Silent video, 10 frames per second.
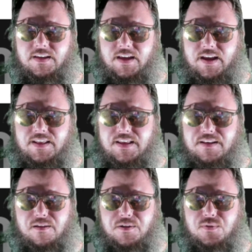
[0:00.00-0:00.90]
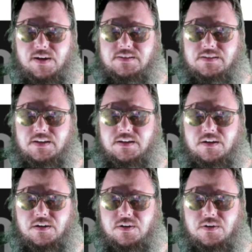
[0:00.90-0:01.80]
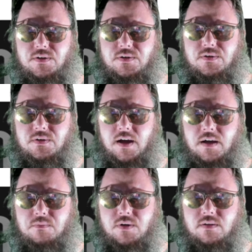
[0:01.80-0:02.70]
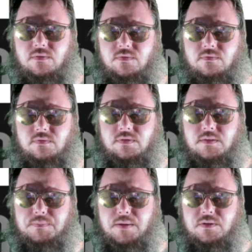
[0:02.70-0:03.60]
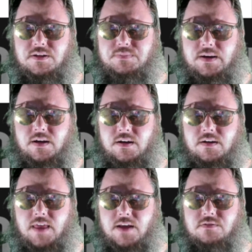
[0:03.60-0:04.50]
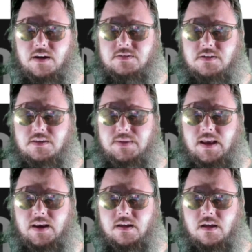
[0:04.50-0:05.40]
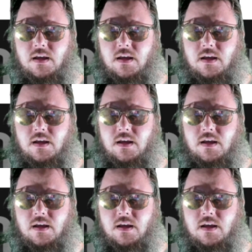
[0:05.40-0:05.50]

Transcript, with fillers: And then along the way, it's like, oh, I'm one of the people that's being hunted. That's right. I saw at the beginning.